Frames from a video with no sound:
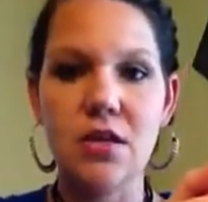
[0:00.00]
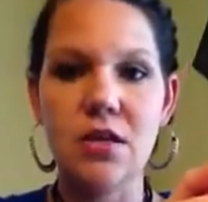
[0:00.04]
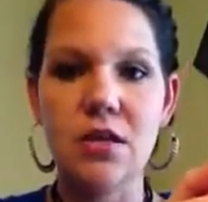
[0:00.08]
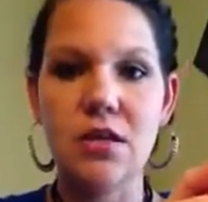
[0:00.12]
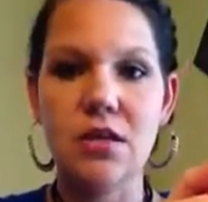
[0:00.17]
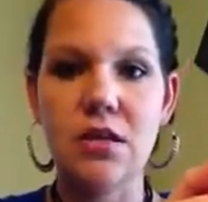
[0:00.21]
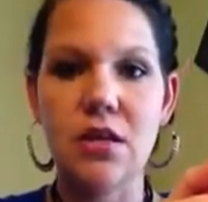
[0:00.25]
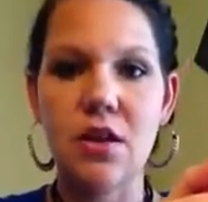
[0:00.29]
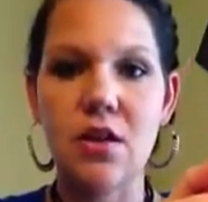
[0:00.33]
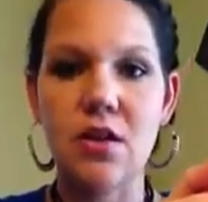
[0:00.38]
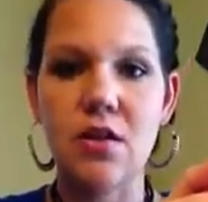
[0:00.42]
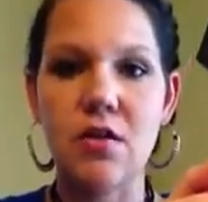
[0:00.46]

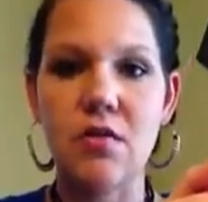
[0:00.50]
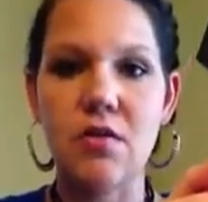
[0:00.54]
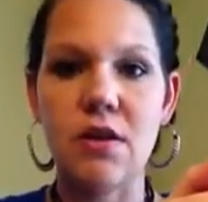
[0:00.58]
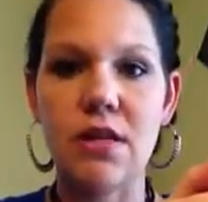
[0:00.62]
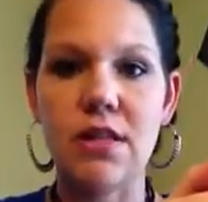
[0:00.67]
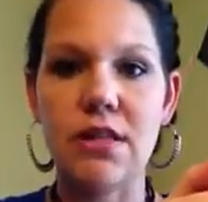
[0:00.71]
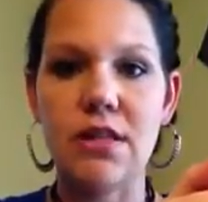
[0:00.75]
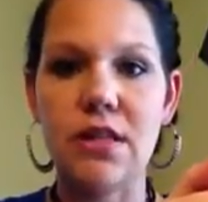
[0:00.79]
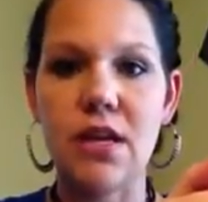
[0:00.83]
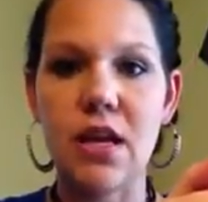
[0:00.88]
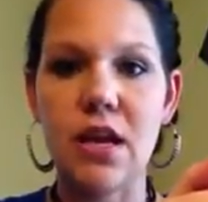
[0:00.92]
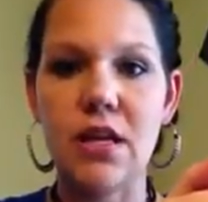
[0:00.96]
So
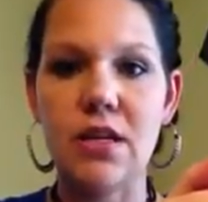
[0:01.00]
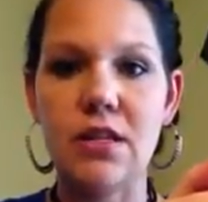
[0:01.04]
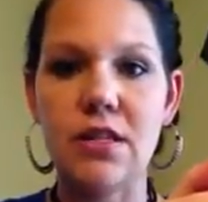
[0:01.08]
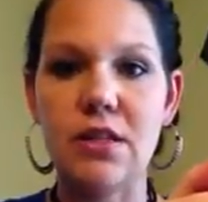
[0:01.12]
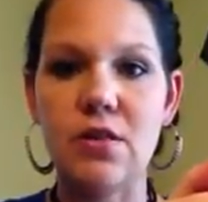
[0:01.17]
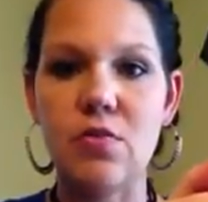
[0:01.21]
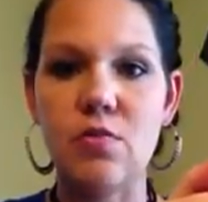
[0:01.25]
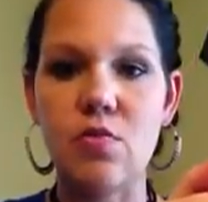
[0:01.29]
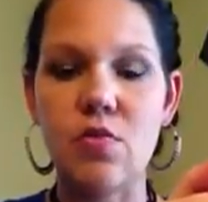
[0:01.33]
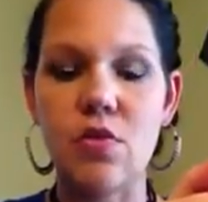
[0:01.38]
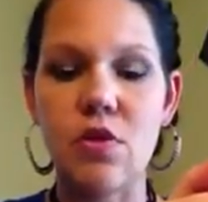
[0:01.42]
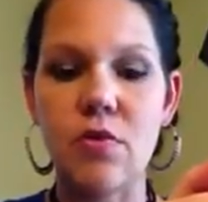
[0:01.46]
it's nice
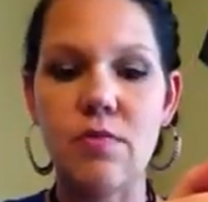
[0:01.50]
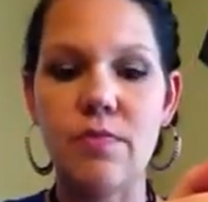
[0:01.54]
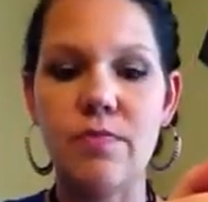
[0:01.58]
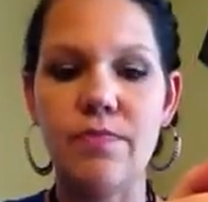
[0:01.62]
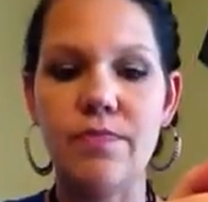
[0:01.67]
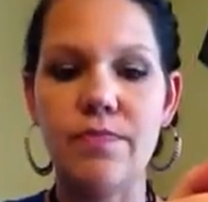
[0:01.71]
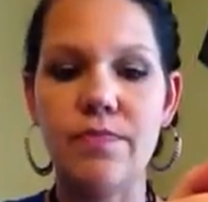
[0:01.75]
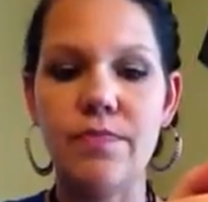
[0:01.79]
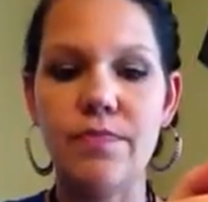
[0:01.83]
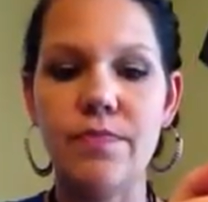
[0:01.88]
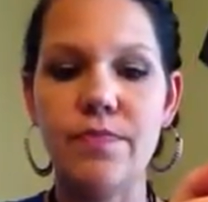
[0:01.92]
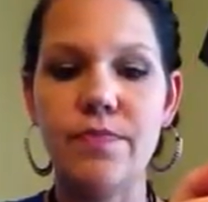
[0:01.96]
and warm.
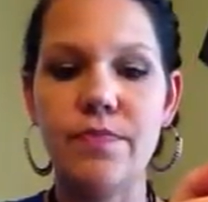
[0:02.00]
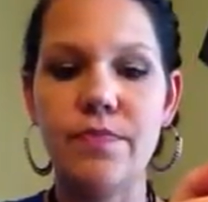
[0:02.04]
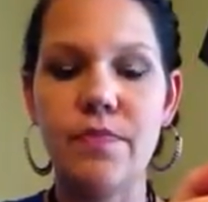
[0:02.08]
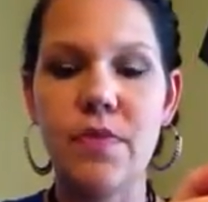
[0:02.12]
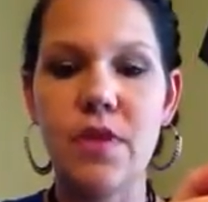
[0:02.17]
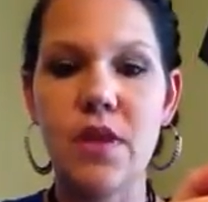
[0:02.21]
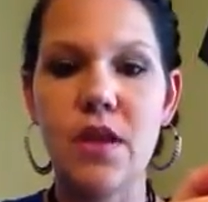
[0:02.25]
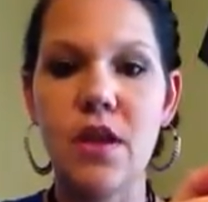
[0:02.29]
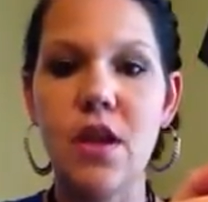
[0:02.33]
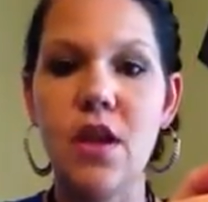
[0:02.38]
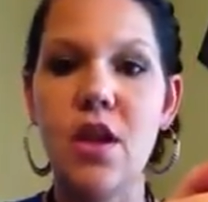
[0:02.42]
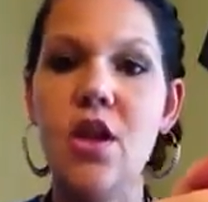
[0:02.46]

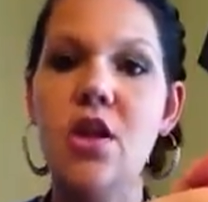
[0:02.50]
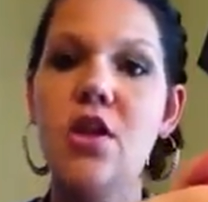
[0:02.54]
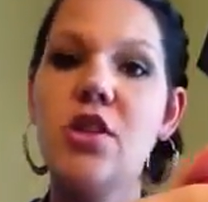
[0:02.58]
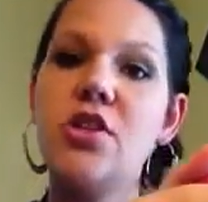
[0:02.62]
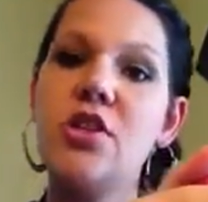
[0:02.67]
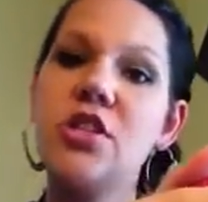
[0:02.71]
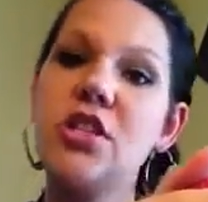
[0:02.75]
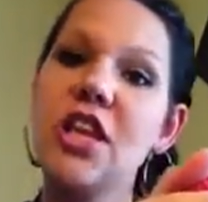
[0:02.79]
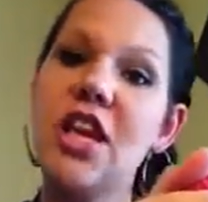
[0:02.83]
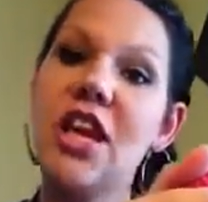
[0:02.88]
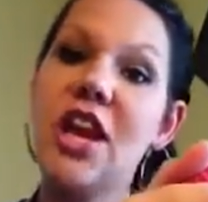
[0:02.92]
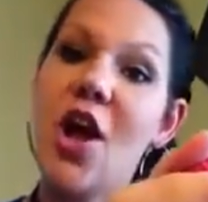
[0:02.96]

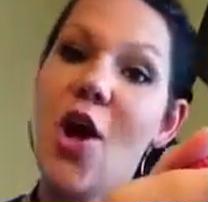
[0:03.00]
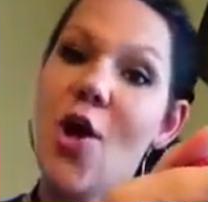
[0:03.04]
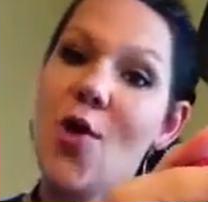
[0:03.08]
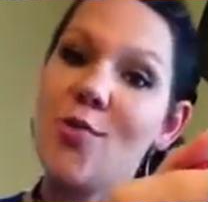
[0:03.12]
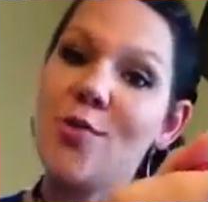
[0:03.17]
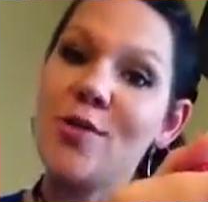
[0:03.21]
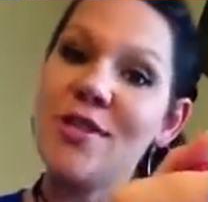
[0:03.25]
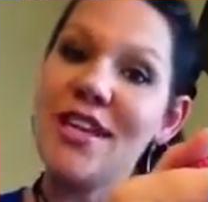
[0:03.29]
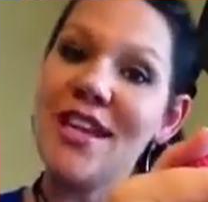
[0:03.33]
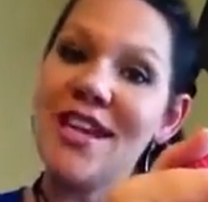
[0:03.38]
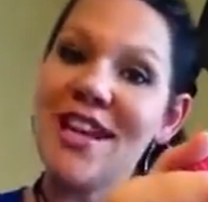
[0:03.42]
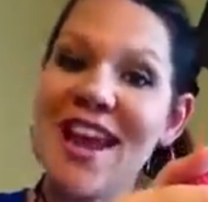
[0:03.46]
Just going to
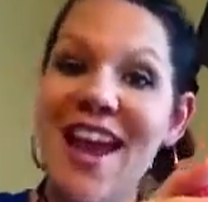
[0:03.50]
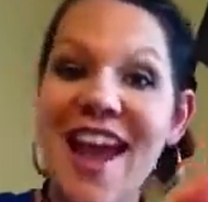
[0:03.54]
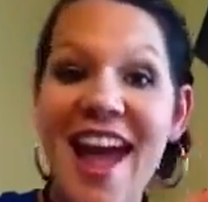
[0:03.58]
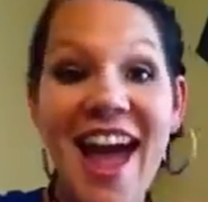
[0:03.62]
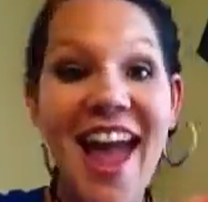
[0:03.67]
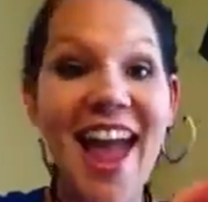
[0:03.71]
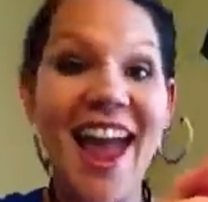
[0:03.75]
hold it